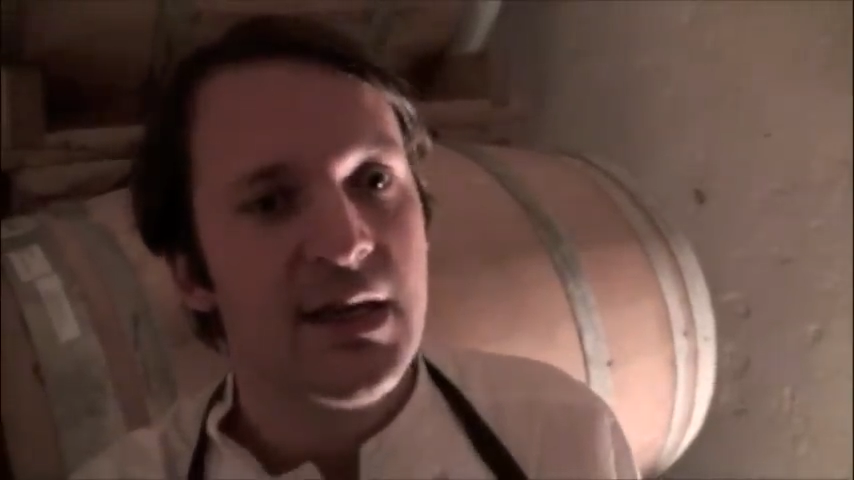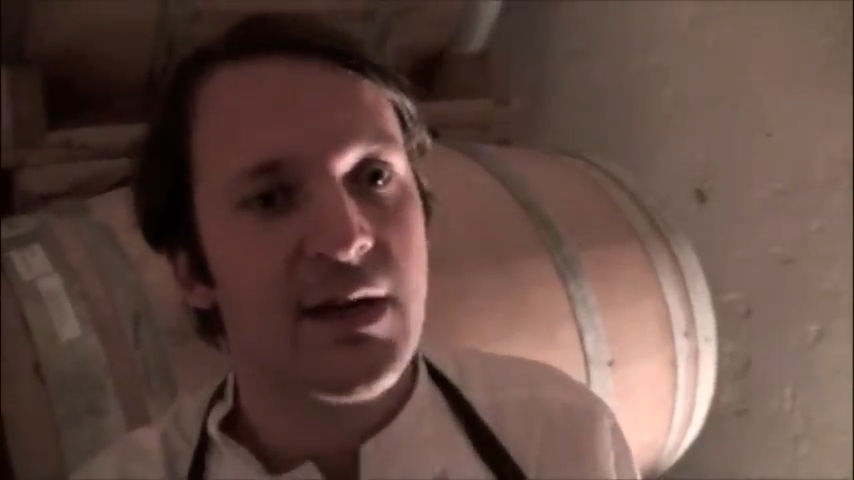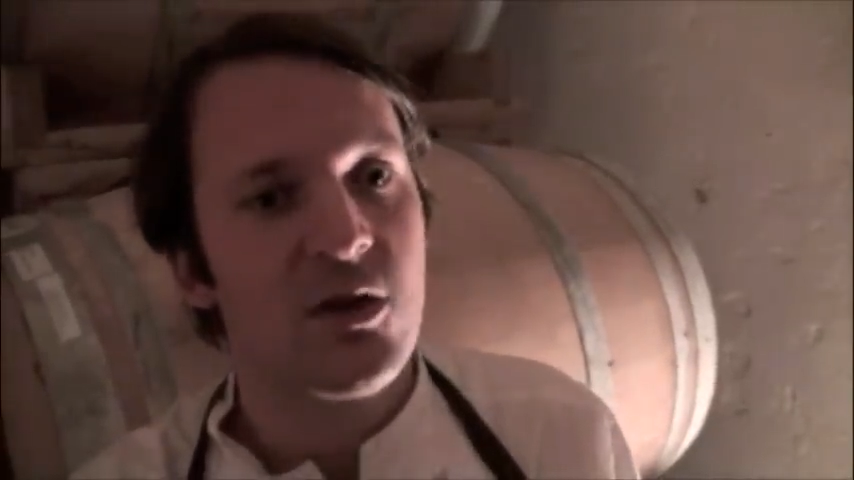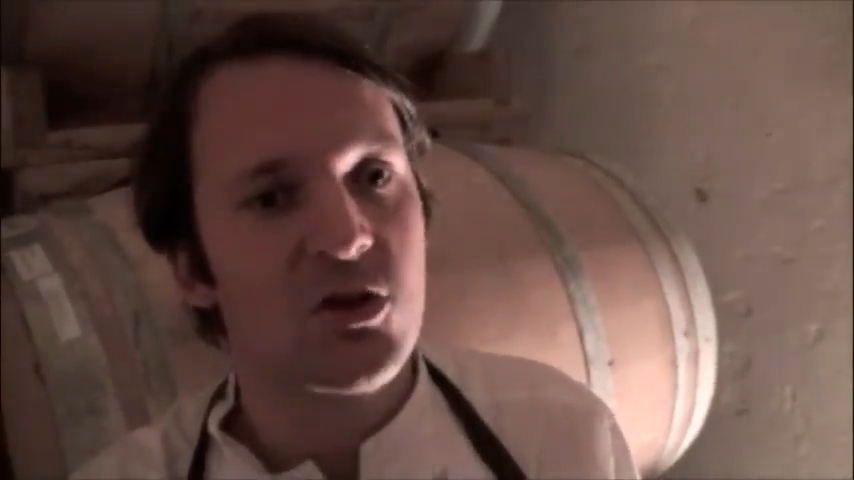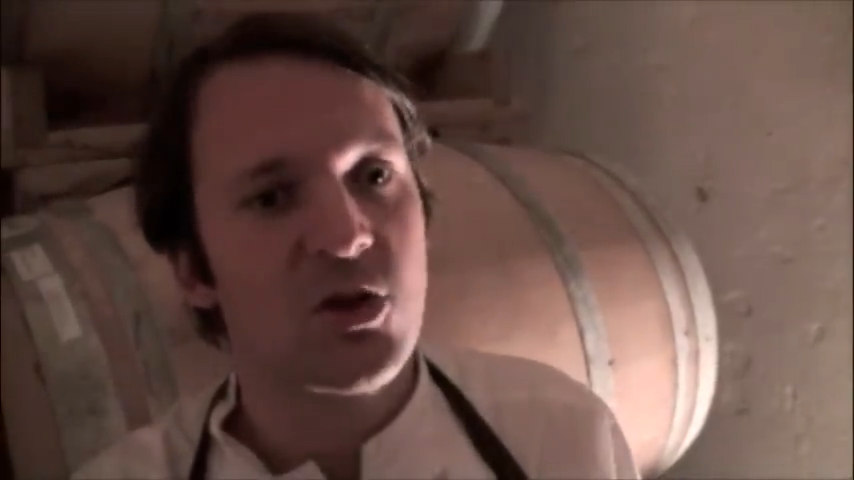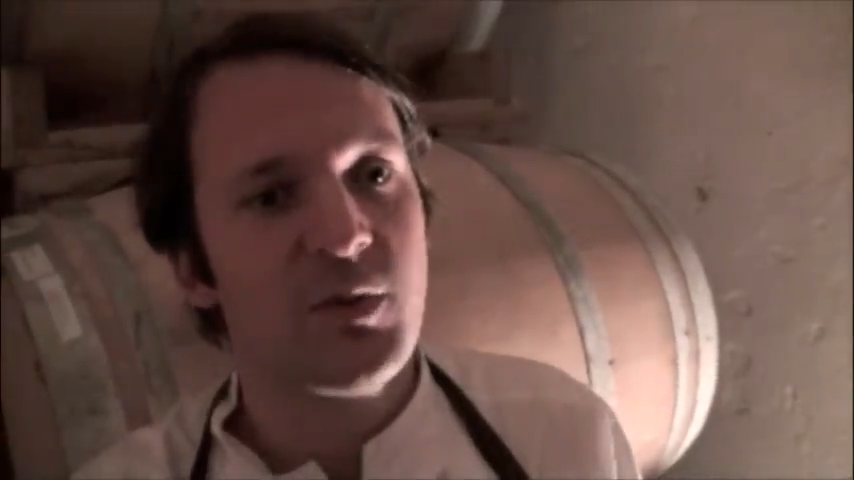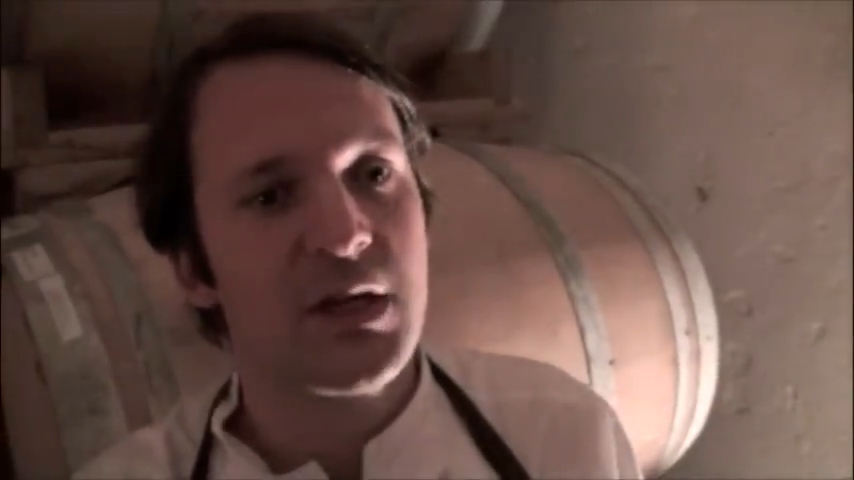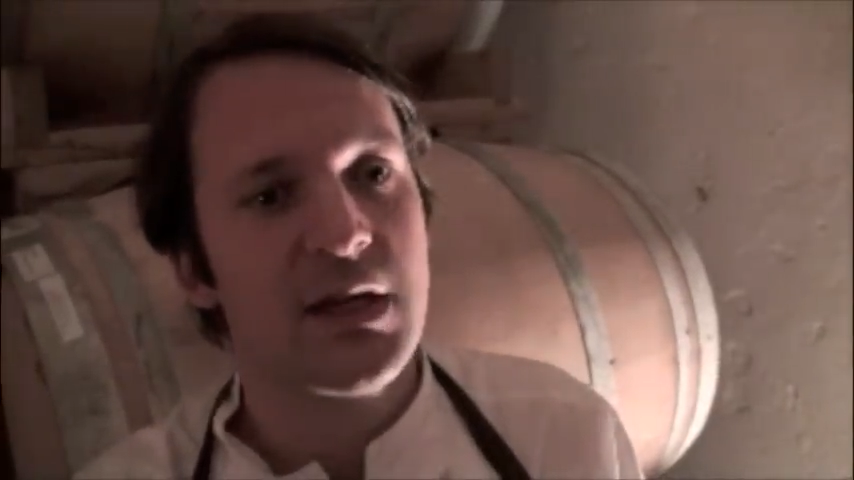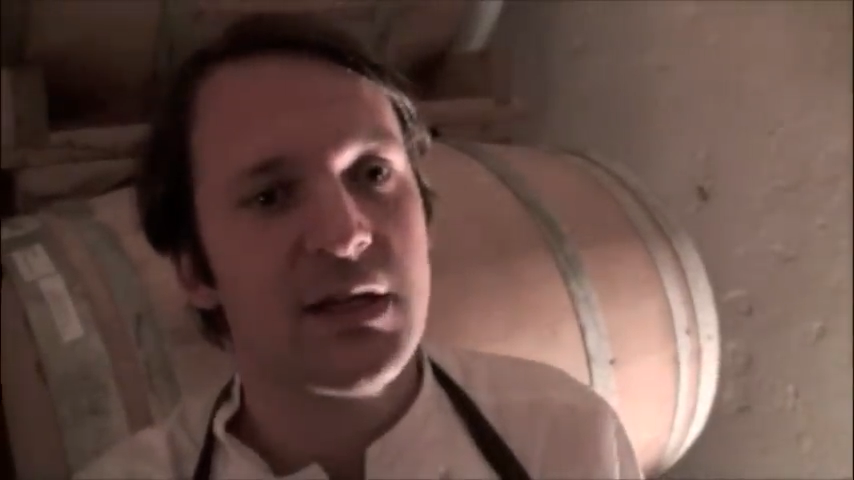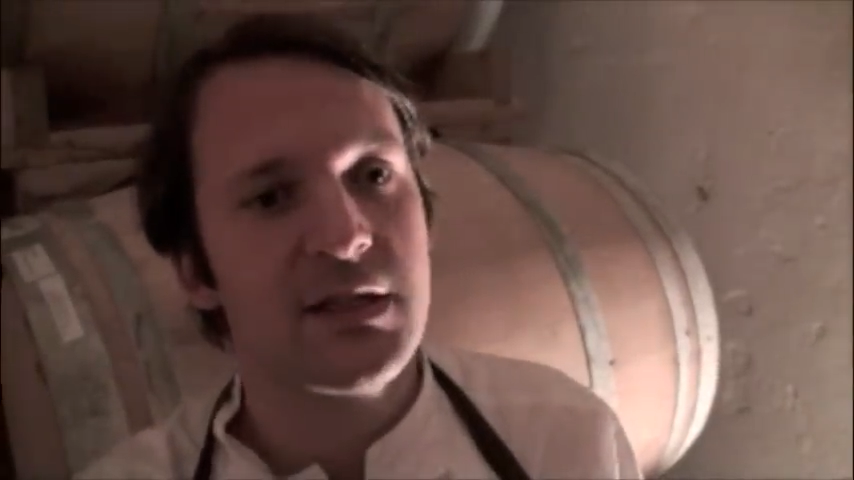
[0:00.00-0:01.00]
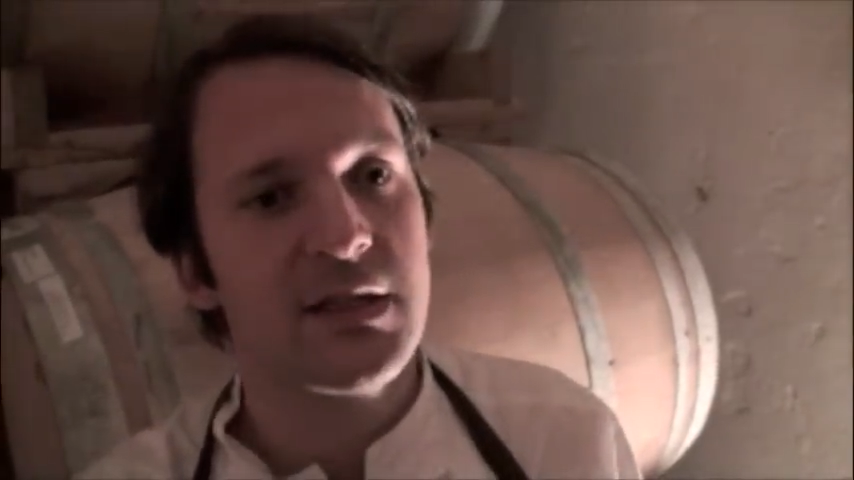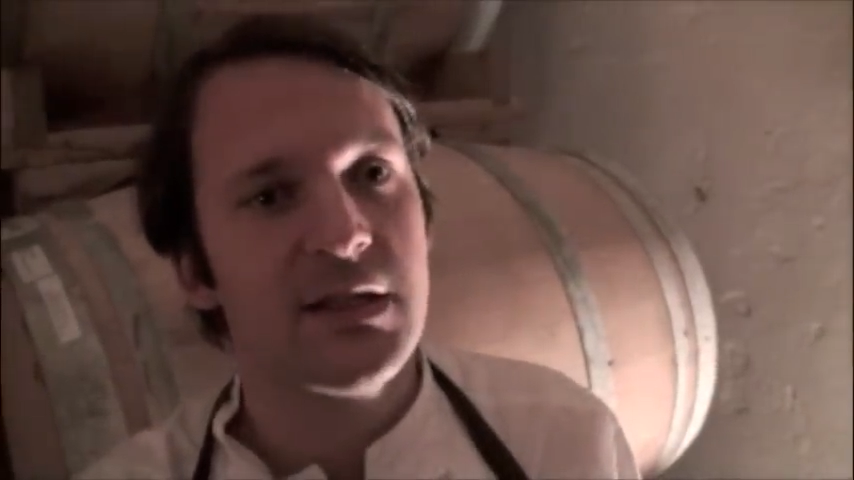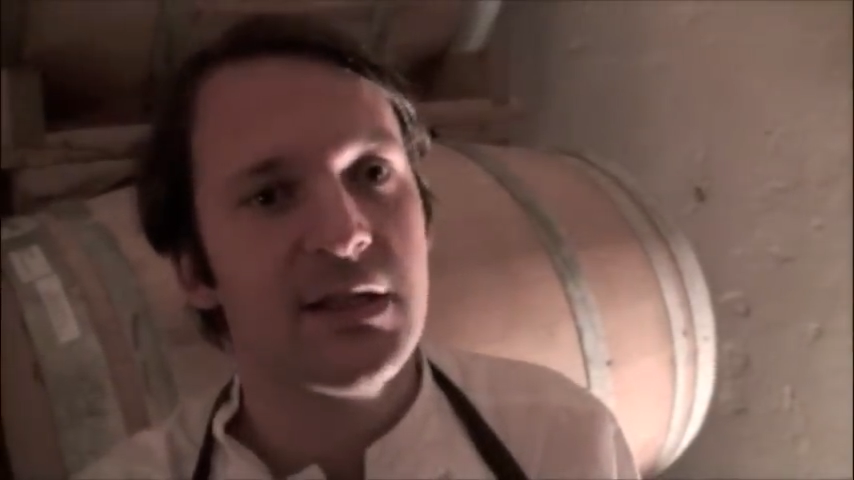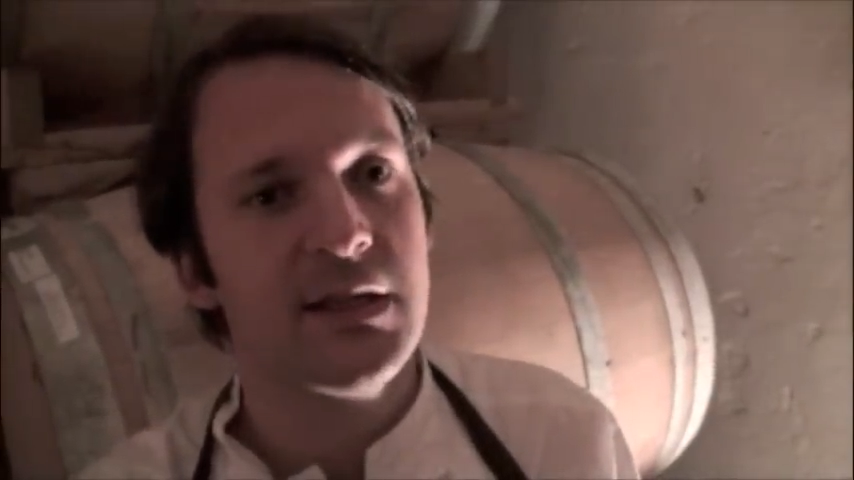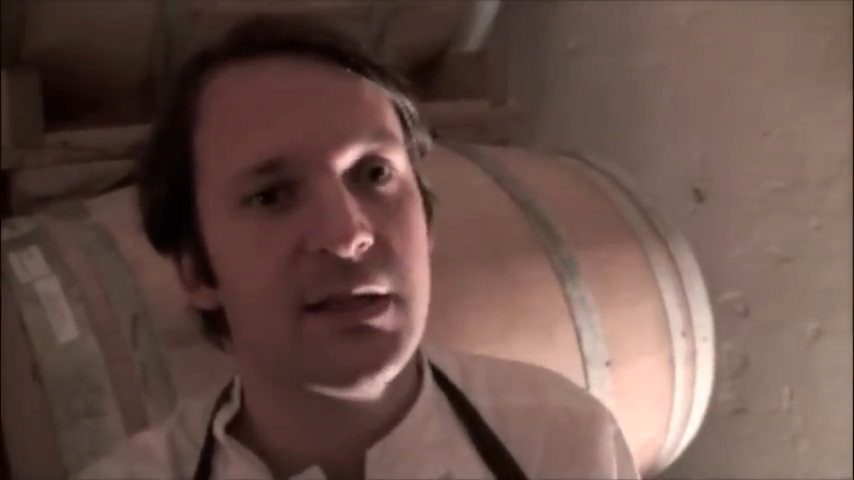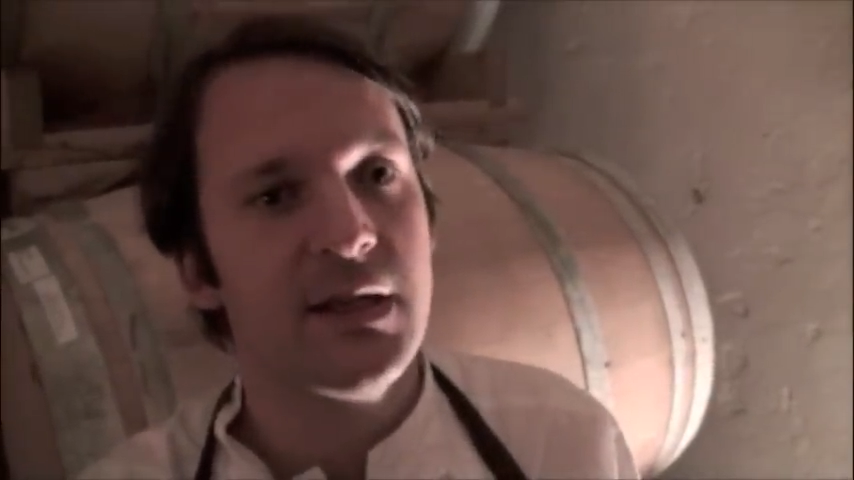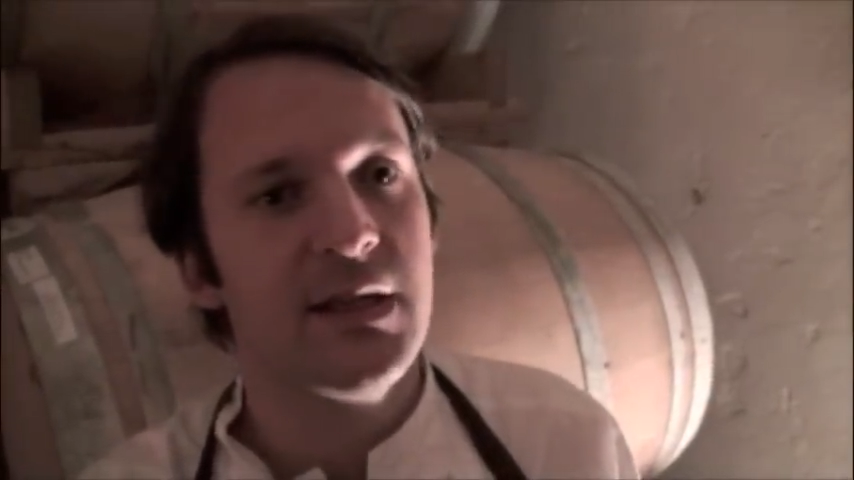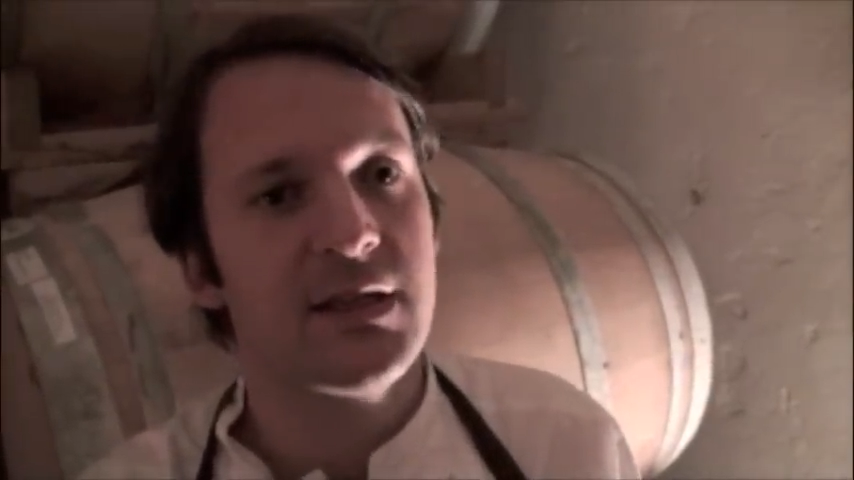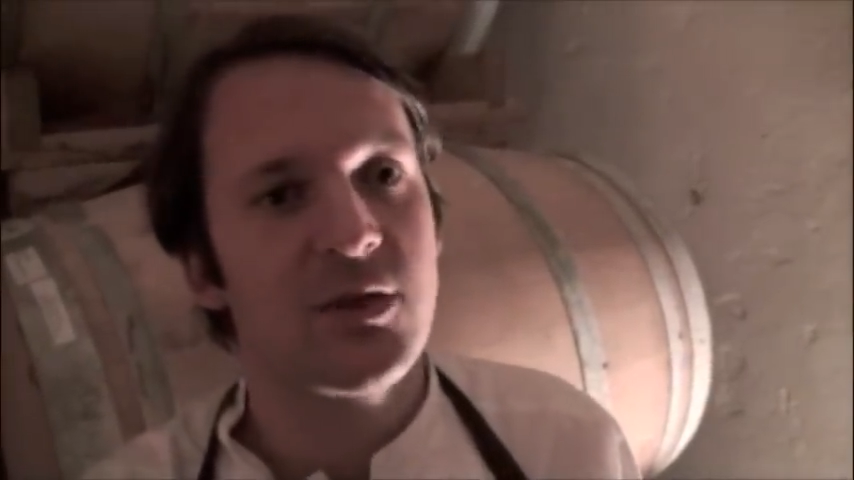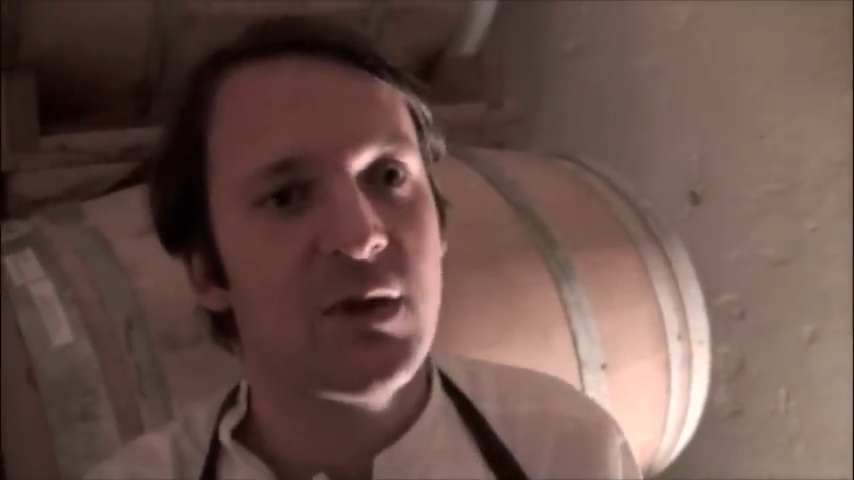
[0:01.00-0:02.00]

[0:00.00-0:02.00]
and also because it's a